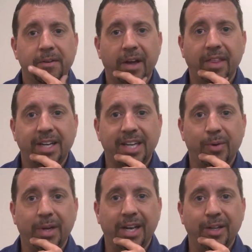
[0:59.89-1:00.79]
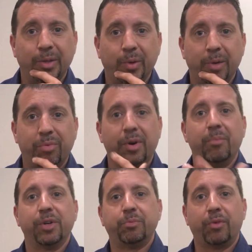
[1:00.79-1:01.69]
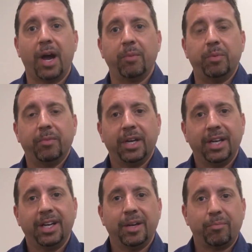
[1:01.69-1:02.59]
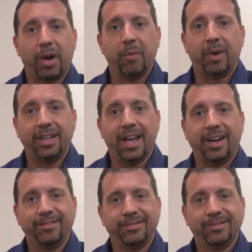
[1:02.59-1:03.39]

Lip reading: And that's how we get into it. He pretty much bribed my dad.